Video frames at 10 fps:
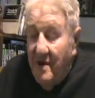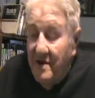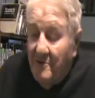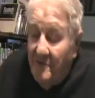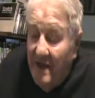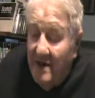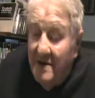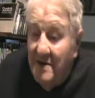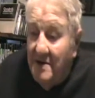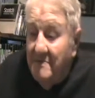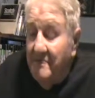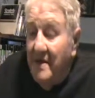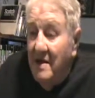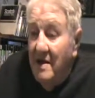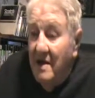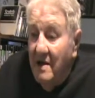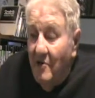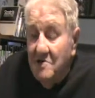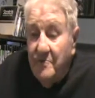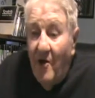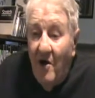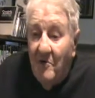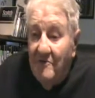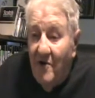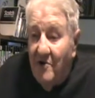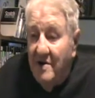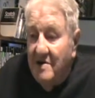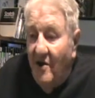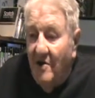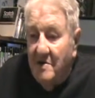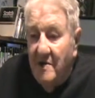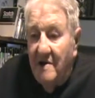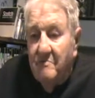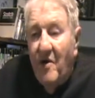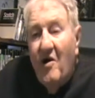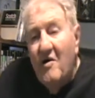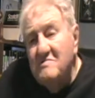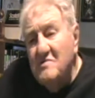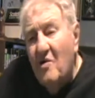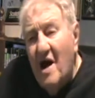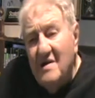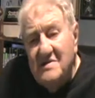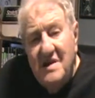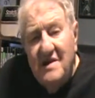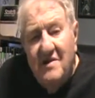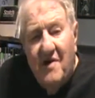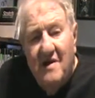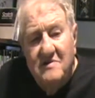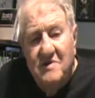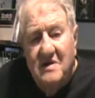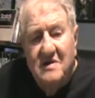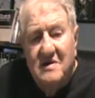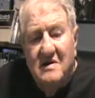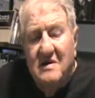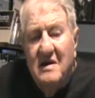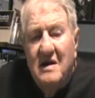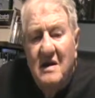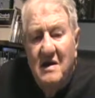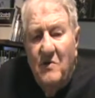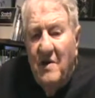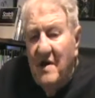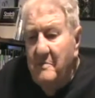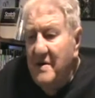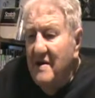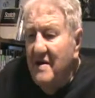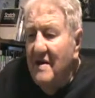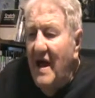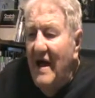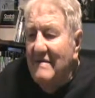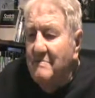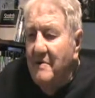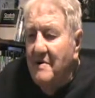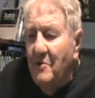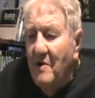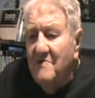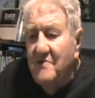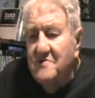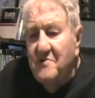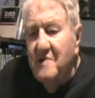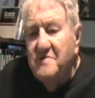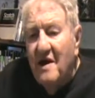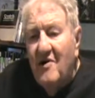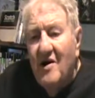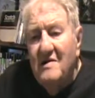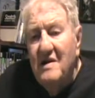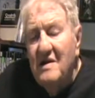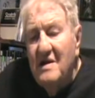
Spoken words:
Randy. Then, of course, Paul we've already talked about. Paul was an Ohio State graduate, way up in the class, but worked for Scripps Howard